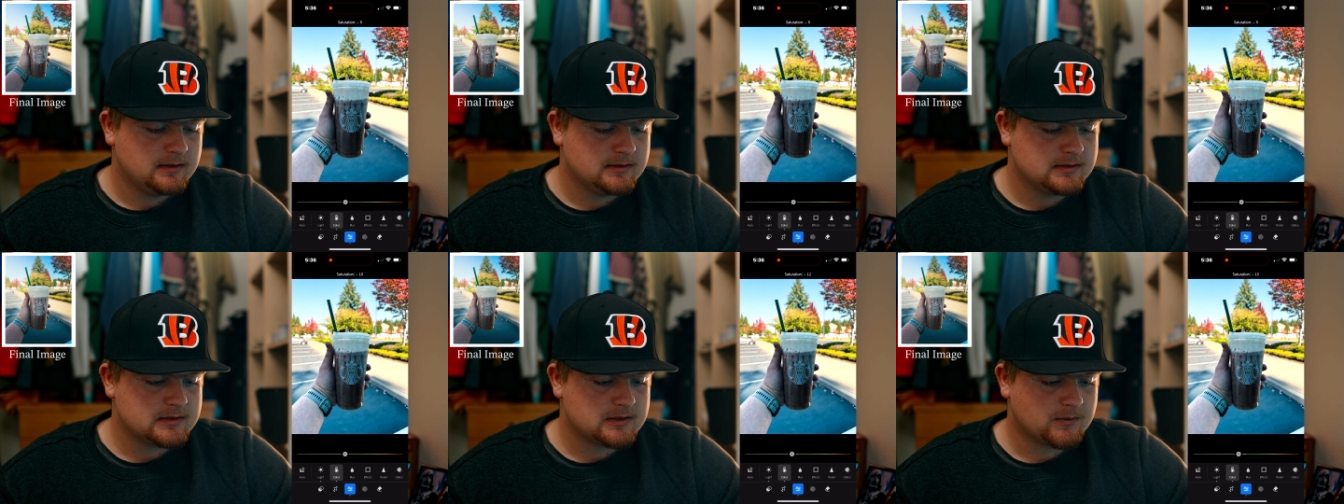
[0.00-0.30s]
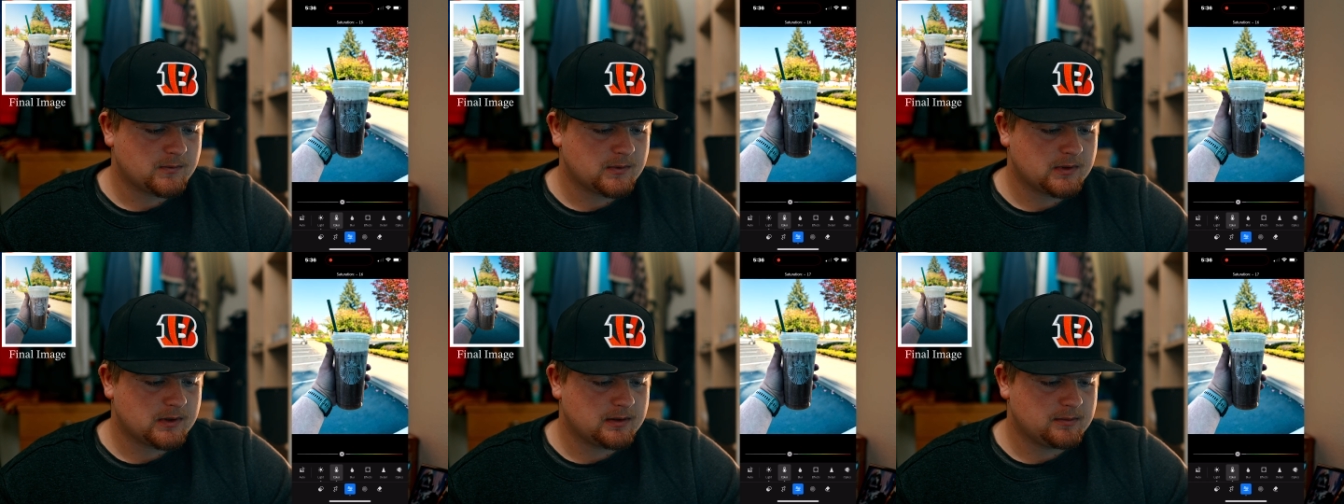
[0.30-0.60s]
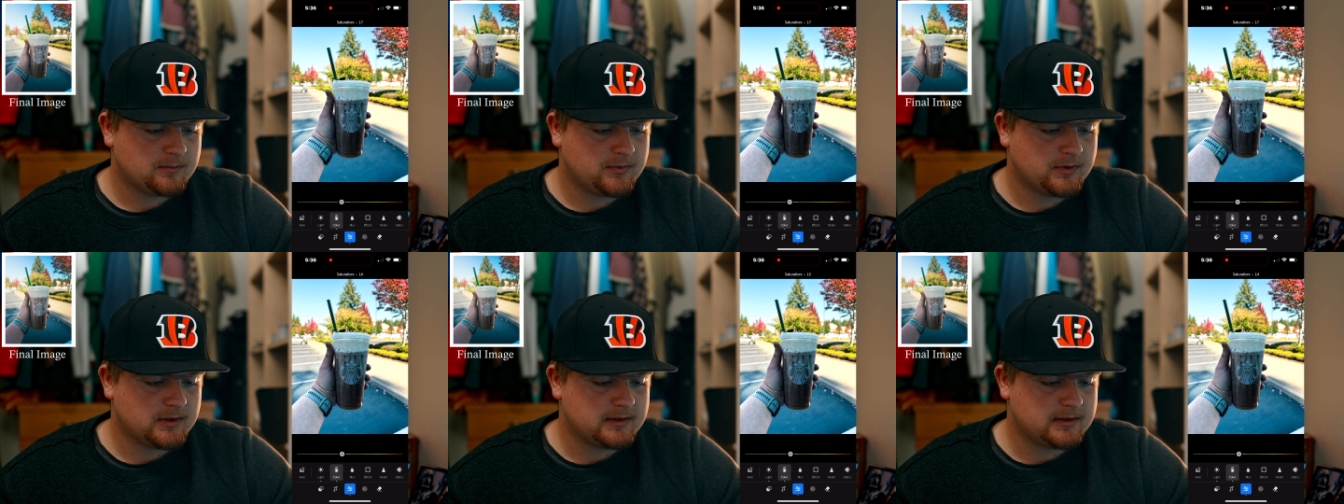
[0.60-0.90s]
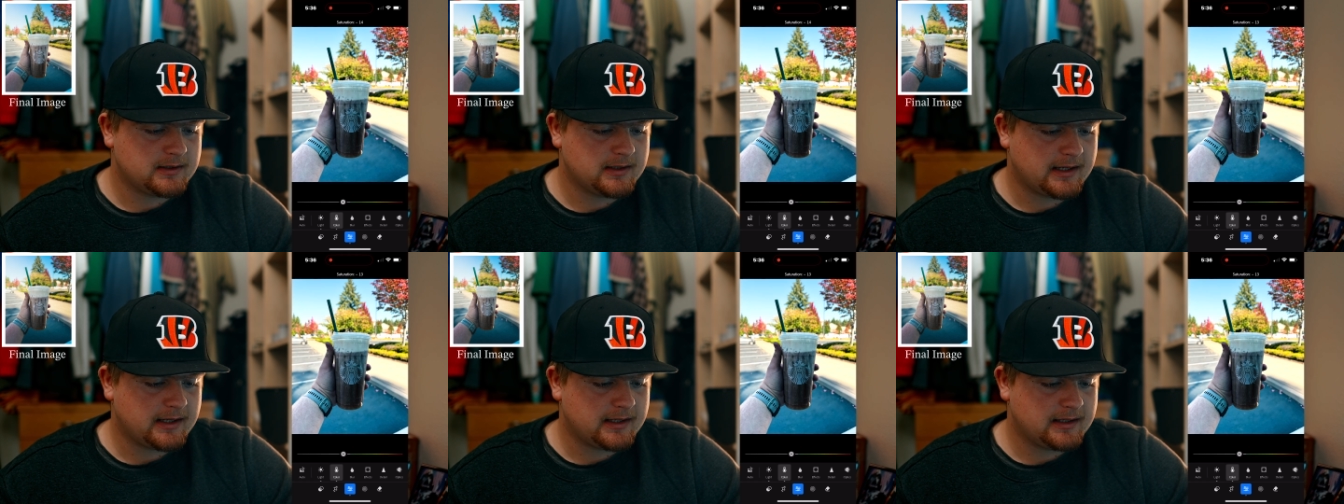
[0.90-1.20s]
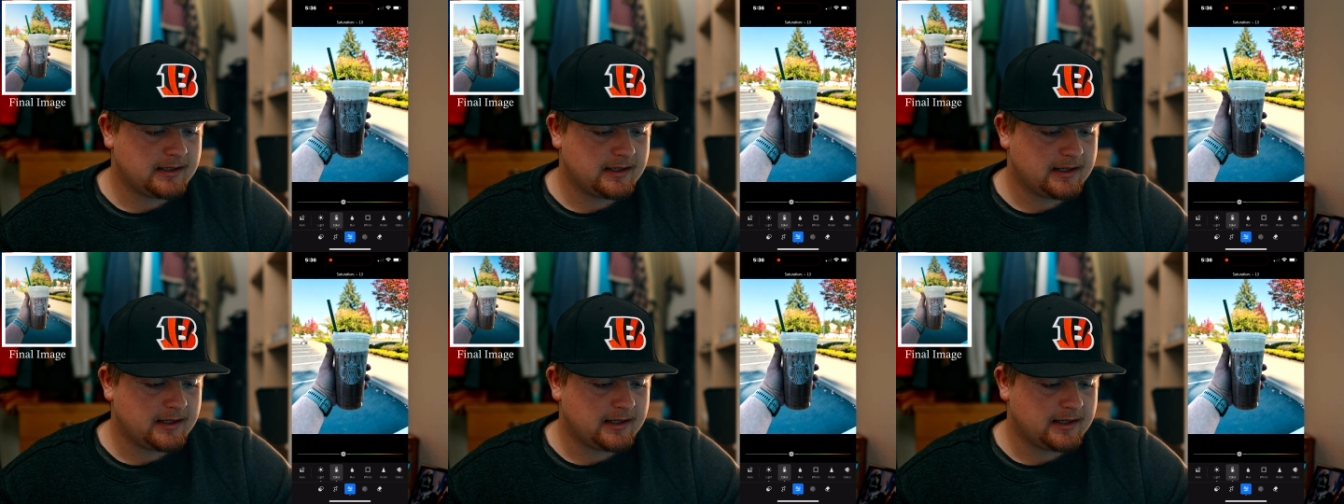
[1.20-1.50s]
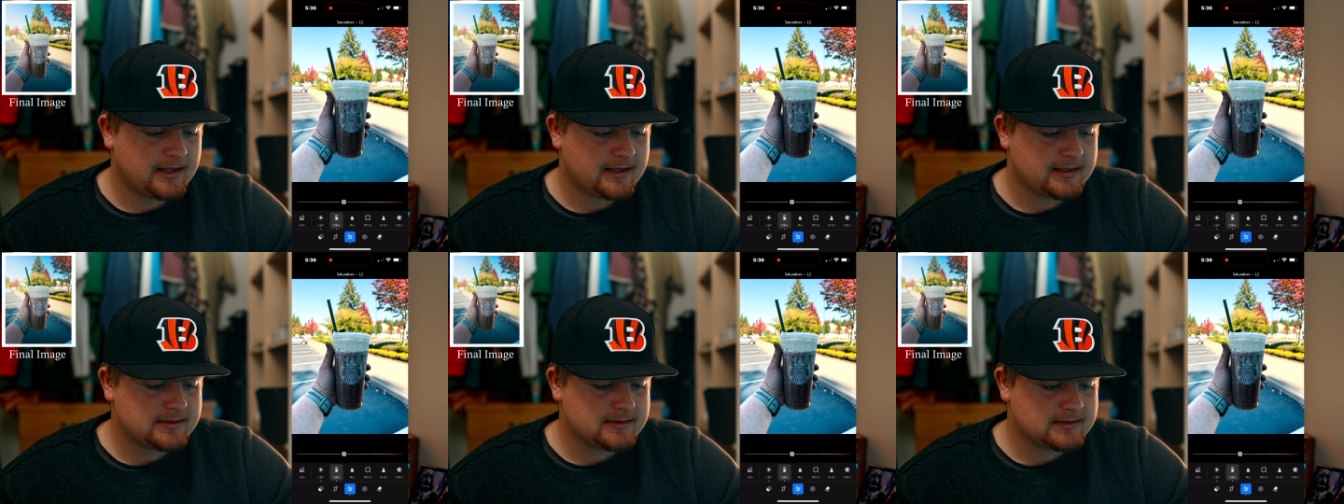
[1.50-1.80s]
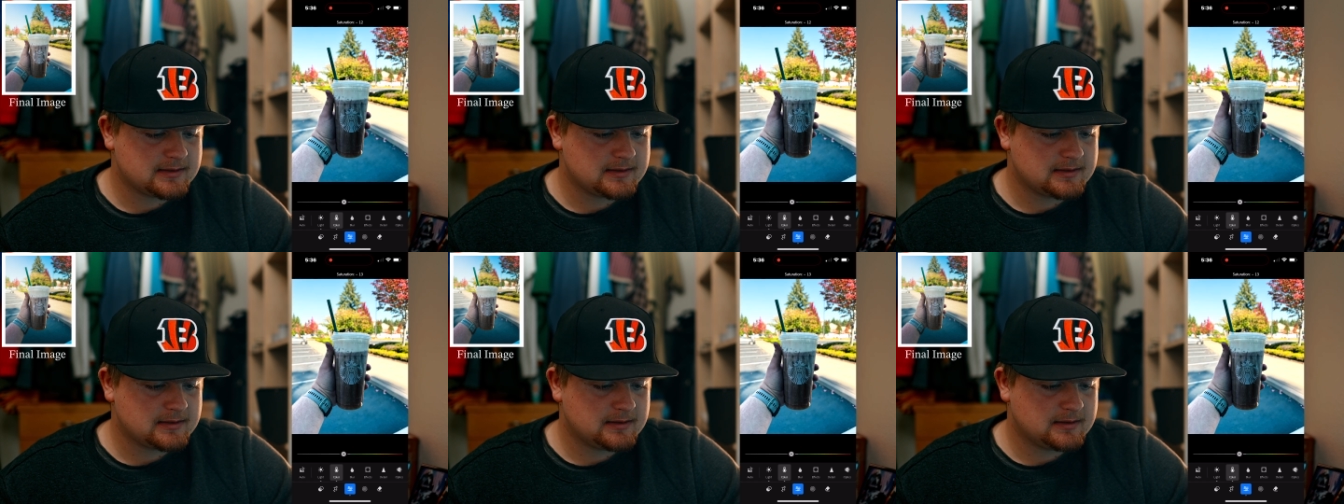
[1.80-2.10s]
So we're gonna put that at